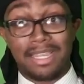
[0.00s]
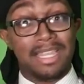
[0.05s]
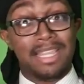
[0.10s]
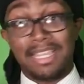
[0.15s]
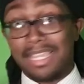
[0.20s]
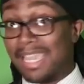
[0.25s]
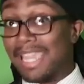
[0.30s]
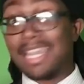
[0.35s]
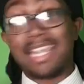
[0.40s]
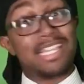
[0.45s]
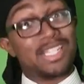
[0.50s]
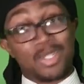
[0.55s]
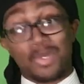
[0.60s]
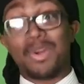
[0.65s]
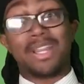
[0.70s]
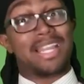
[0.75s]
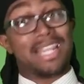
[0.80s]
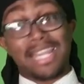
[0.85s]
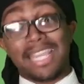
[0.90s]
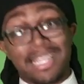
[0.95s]
it is what
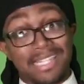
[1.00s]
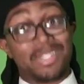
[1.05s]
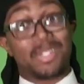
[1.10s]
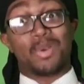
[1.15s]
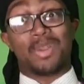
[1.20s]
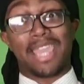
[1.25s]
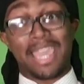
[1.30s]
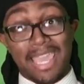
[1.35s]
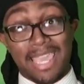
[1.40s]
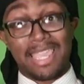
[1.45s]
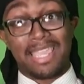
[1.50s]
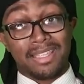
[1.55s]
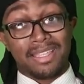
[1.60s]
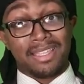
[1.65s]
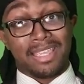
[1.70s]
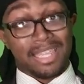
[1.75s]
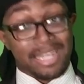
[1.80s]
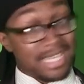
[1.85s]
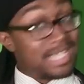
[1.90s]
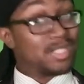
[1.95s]
it is, okay?
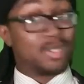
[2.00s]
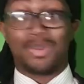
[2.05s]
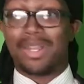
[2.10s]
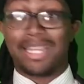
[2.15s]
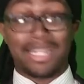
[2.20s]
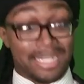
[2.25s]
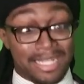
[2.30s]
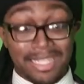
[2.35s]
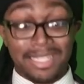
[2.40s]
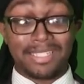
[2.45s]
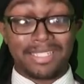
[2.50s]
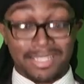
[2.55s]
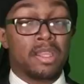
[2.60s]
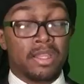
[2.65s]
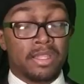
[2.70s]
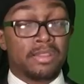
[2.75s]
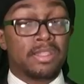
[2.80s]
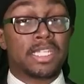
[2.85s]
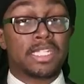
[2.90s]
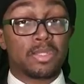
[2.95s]
It is what it is.
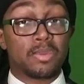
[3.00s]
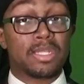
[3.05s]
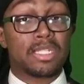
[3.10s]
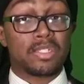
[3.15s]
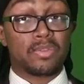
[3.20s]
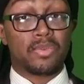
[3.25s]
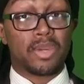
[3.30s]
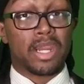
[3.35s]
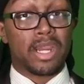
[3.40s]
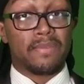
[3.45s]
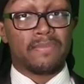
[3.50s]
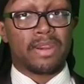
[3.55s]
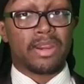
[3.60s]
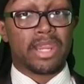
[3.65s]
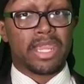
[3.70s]
This one is very, very